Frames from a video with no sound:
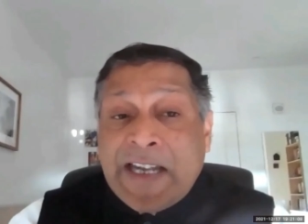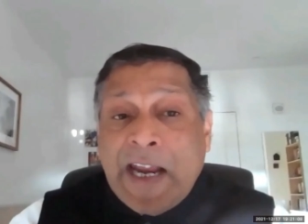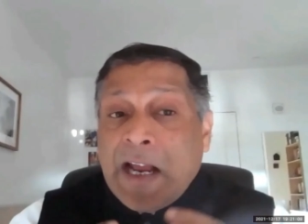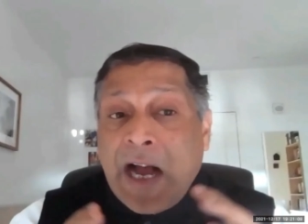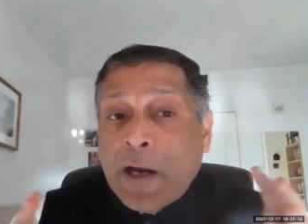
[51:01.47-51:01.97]

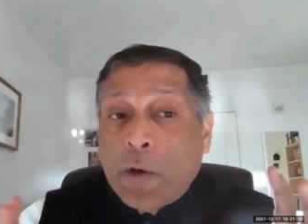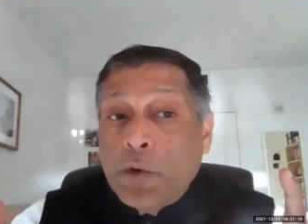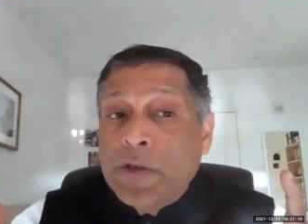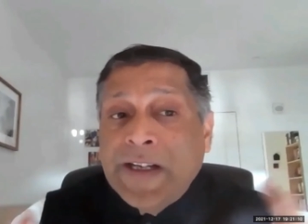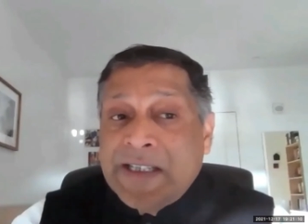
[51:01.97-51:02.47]
take our
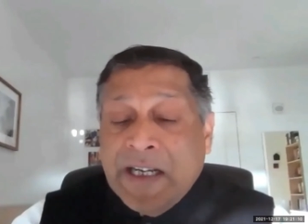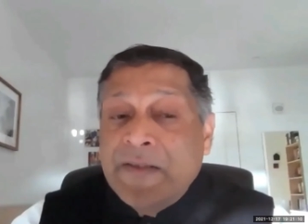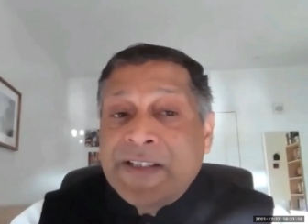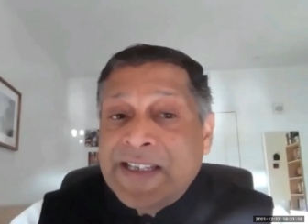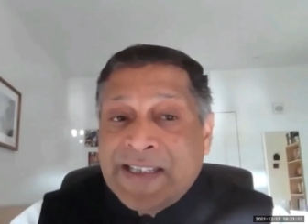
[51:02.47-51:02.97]
goods and
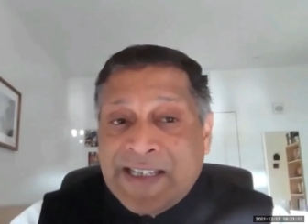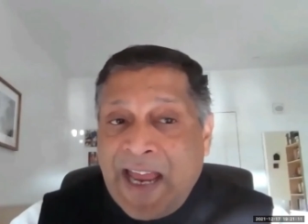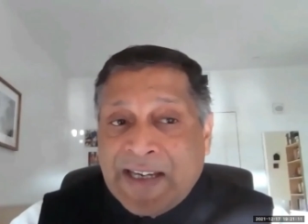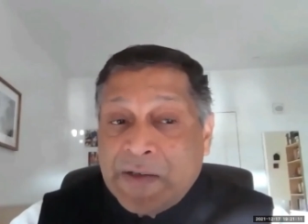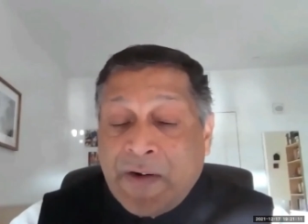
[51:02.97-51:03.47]
services
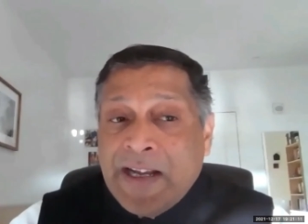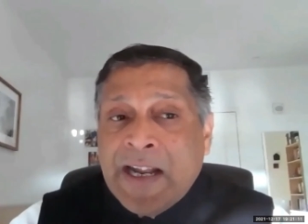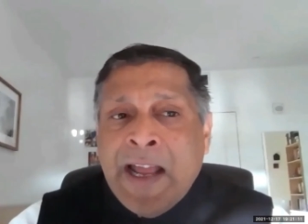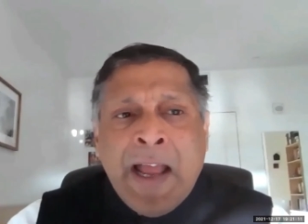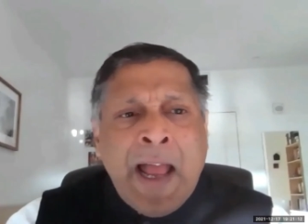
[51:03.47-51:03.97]
tax,
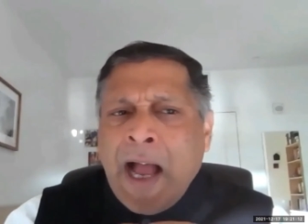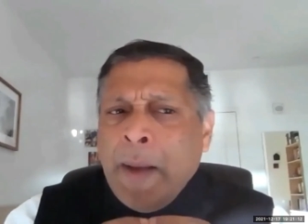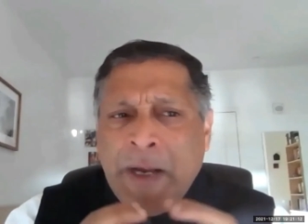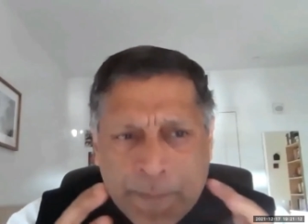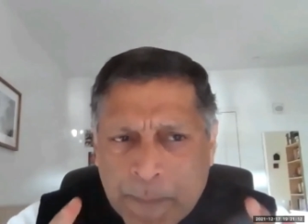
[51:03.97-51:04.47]
right?
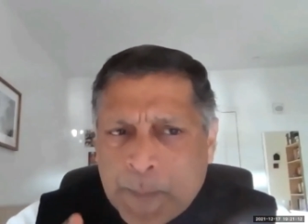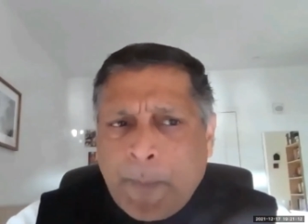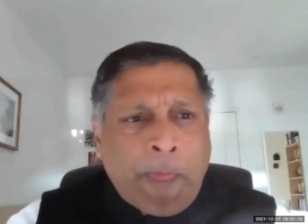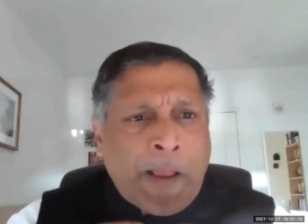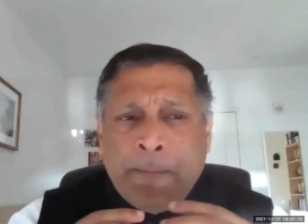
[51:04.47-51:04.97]
I mean,
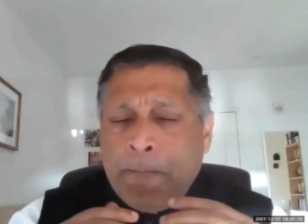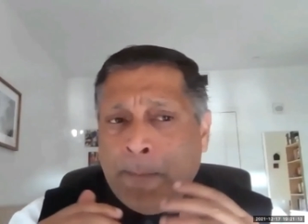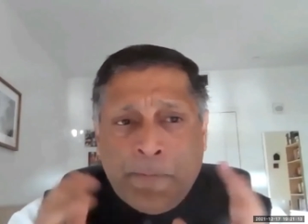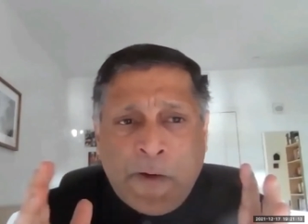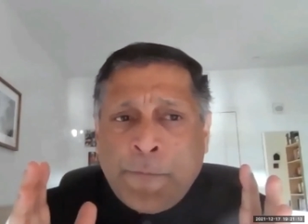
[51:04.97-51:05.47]

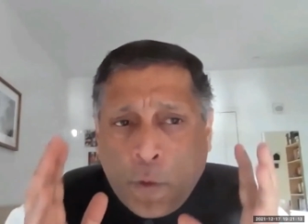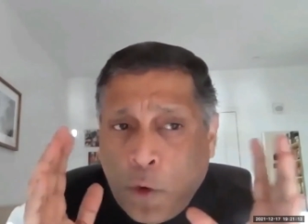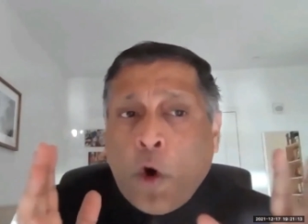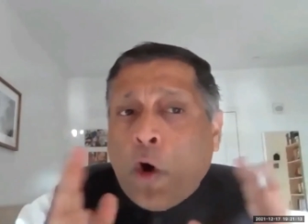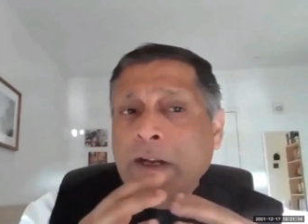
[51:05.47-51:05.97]

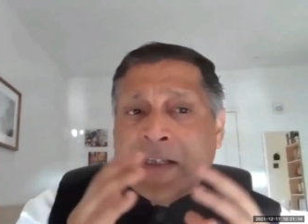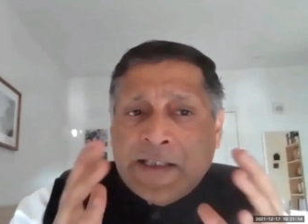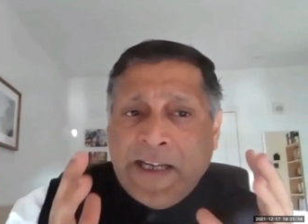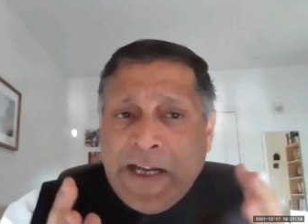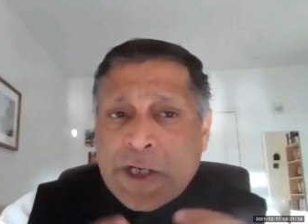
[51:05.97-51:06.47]
for all
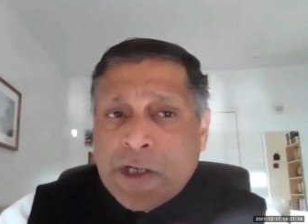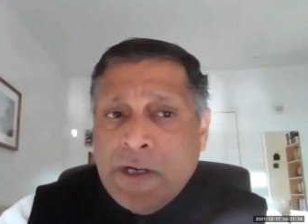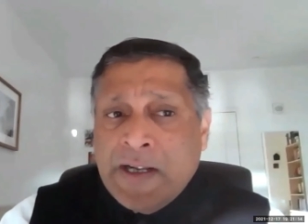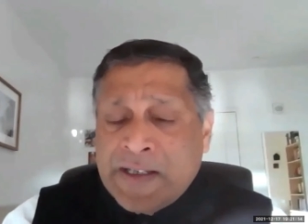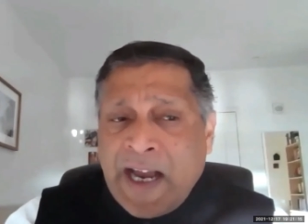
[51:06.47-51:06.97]
its
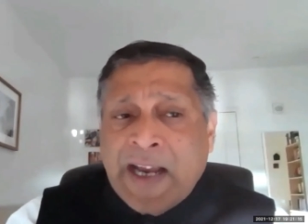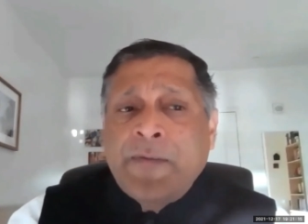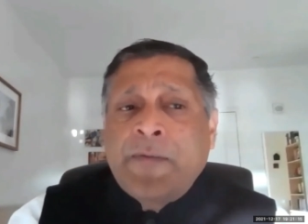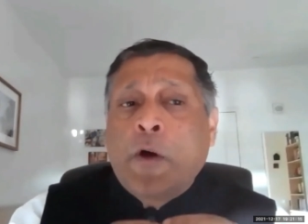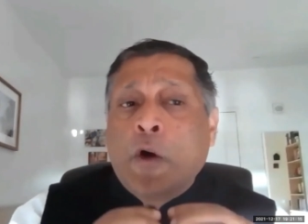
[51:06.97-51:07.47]
initial
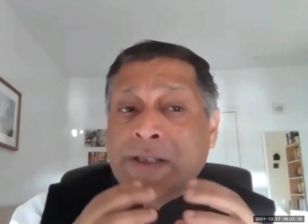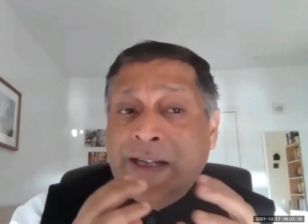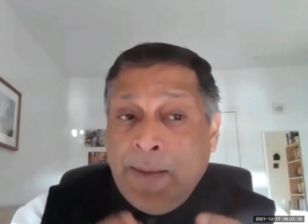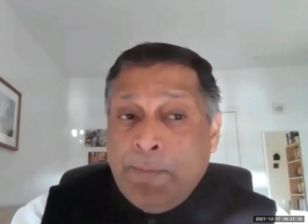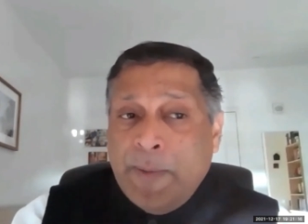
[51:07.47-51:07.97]
design flaws
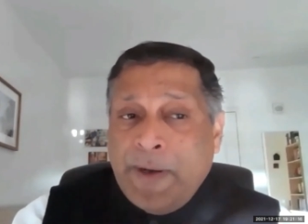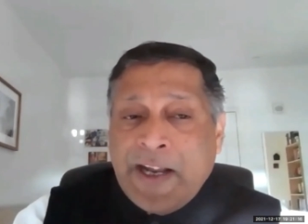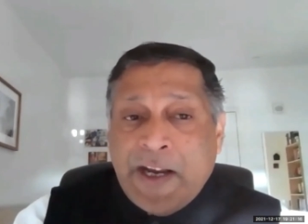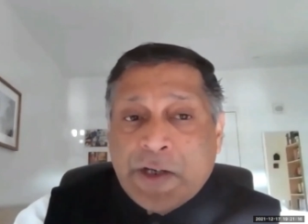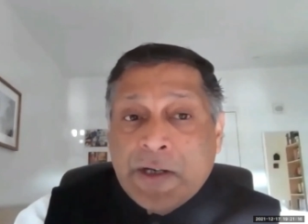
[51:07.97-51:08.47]
and
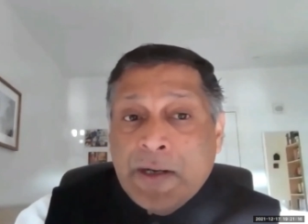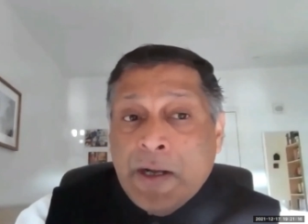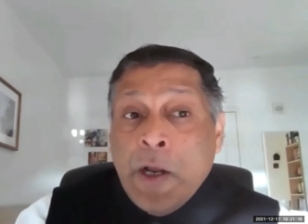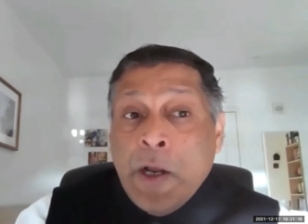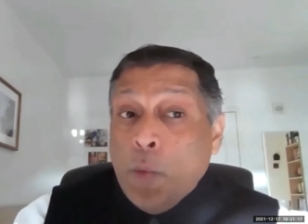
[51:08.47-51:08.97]

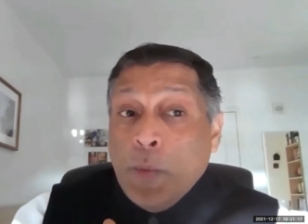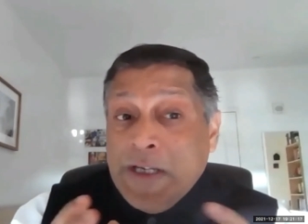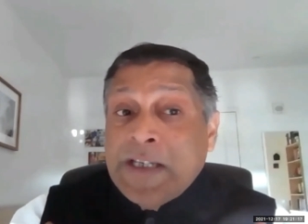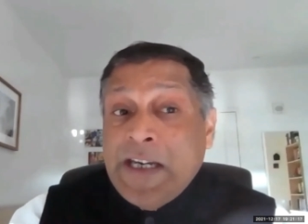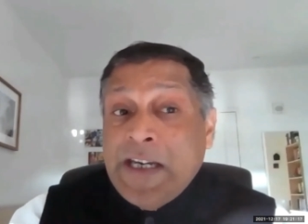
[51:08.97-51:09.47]
implementation, we
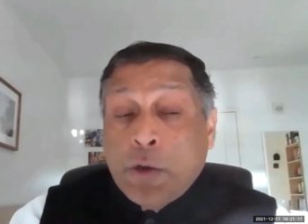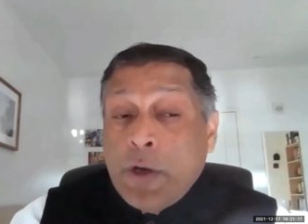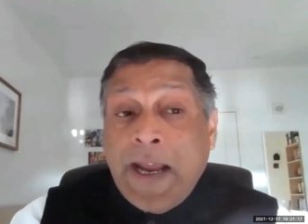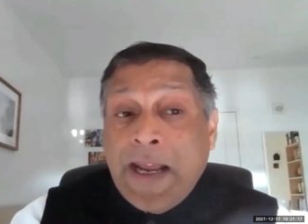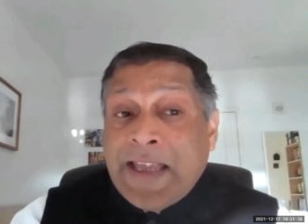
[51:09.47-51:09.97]
see
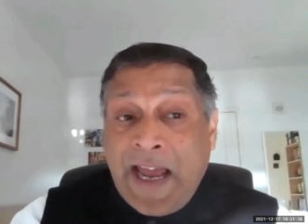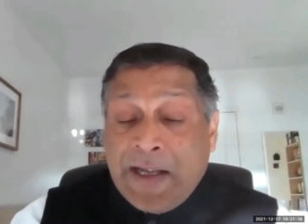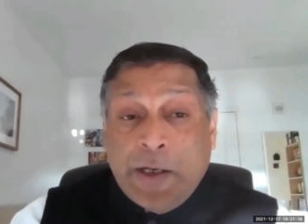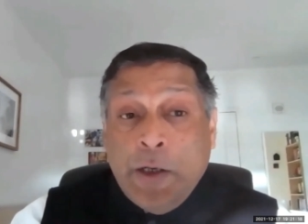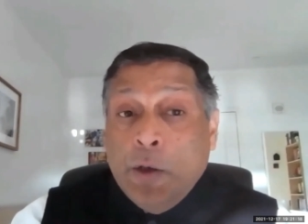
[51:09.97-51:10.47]
today
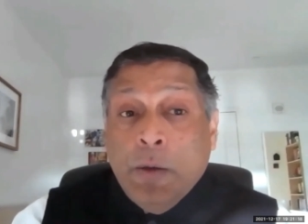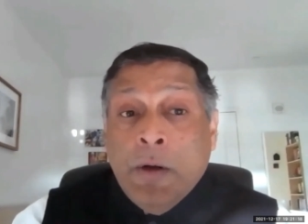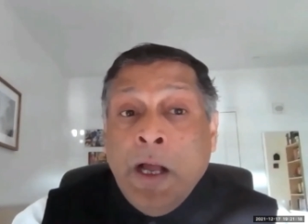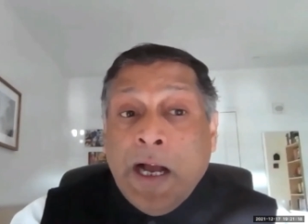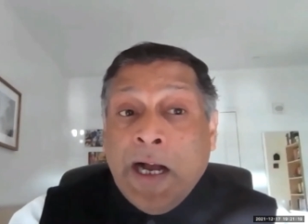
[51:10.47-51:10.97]
that,
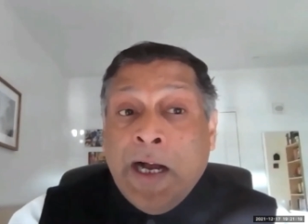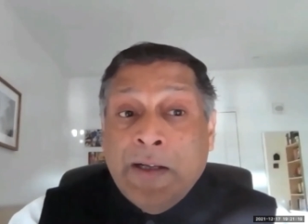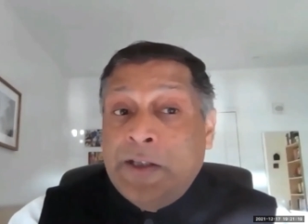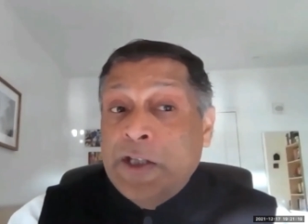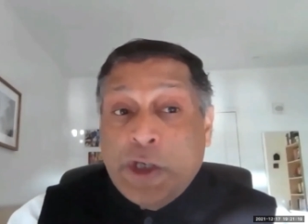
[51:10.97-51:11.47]

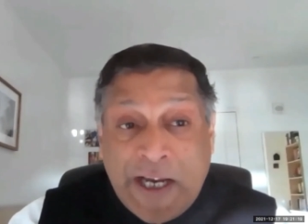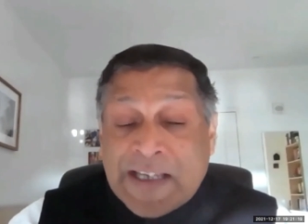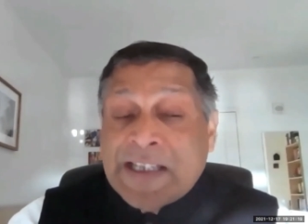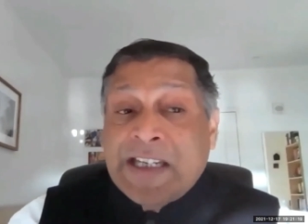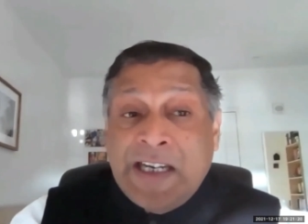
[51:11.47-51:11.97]
the
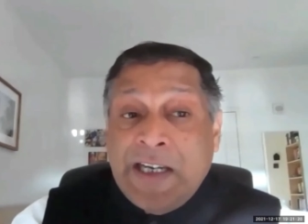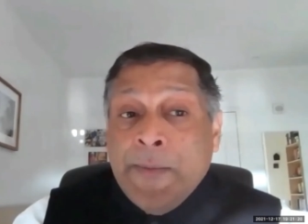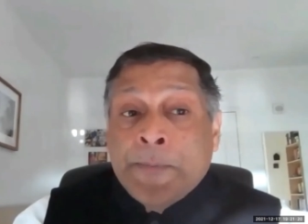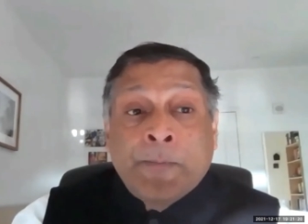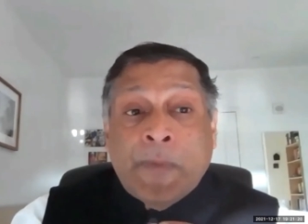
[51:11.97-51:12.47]

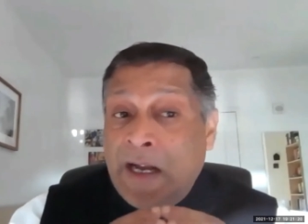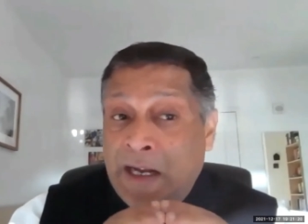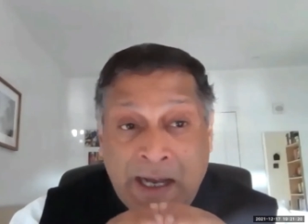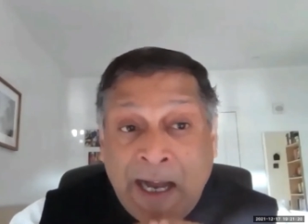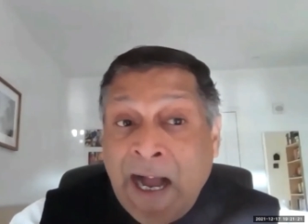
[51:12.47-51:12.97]
GST,
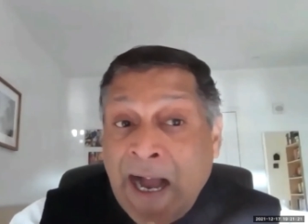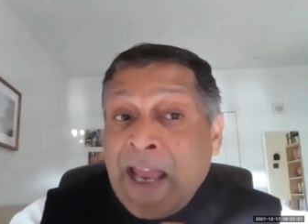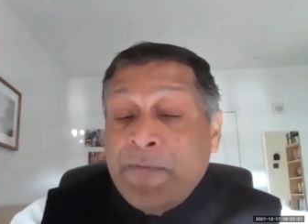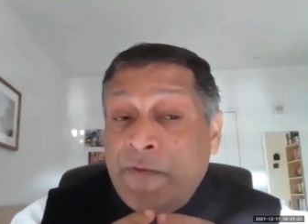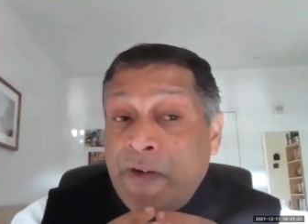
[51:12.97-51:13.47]

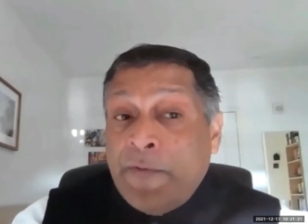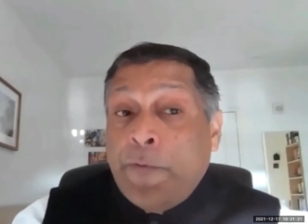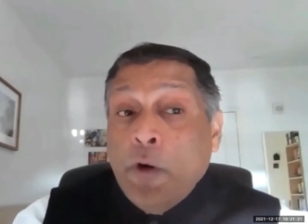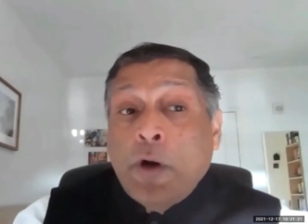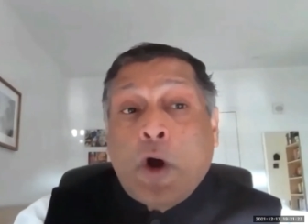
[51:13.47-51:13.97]
I have
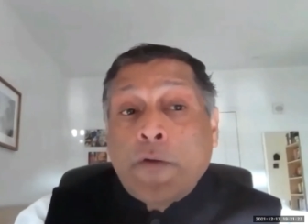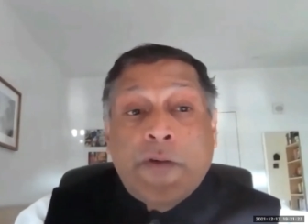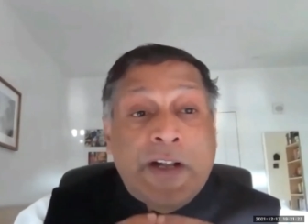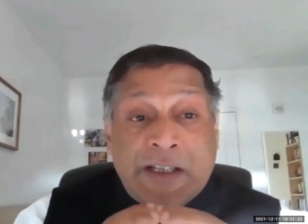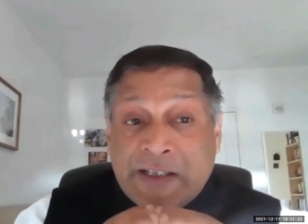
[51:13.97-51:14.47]
full
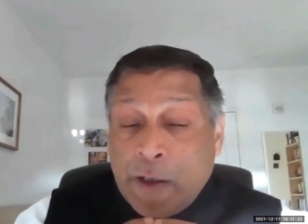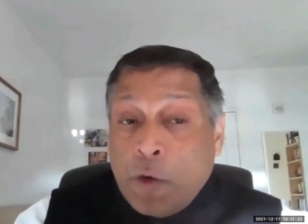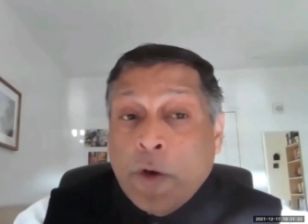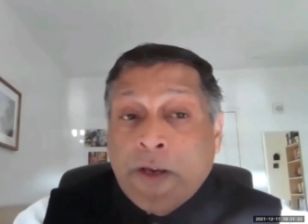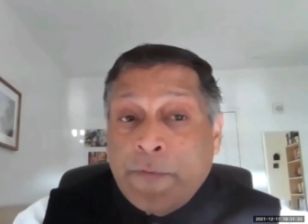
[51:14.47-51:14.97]
confidence that
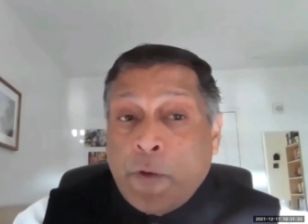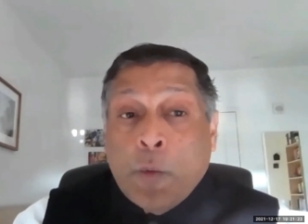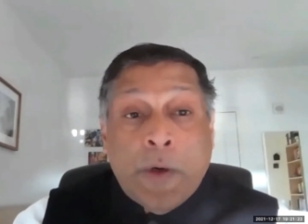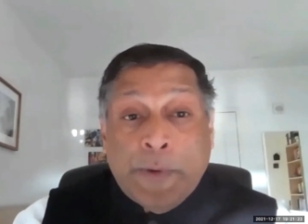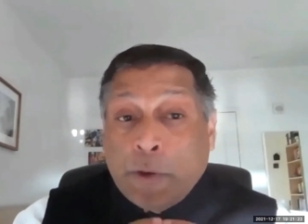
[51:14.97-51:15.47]
going
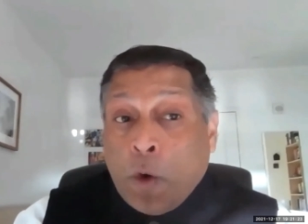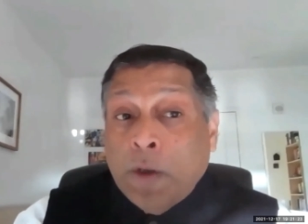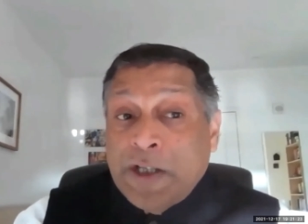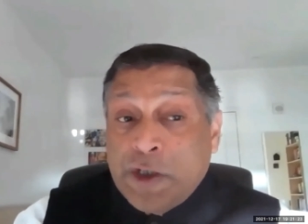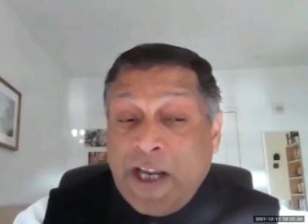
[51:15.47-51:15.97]
forward with
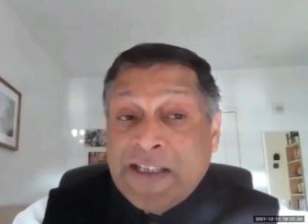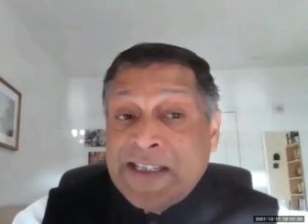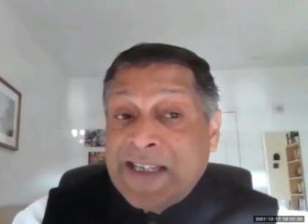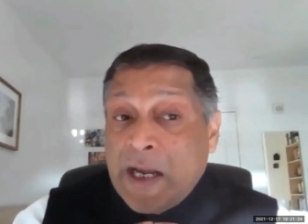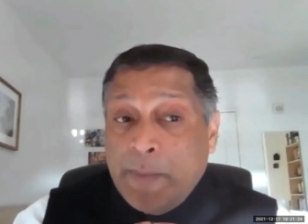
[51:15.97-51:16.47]
all the
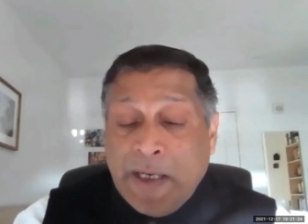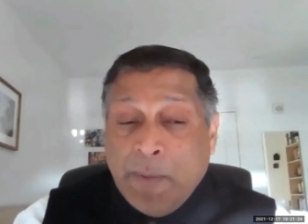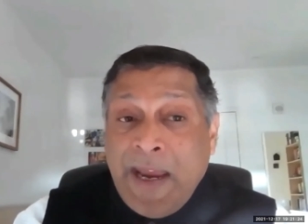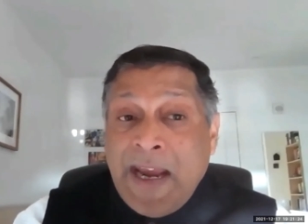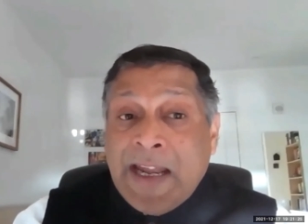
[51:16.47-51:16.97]
changes that are
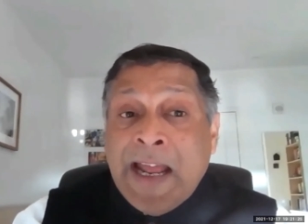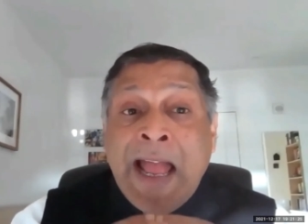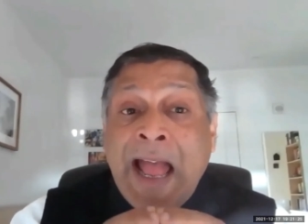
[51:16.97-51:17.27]
being made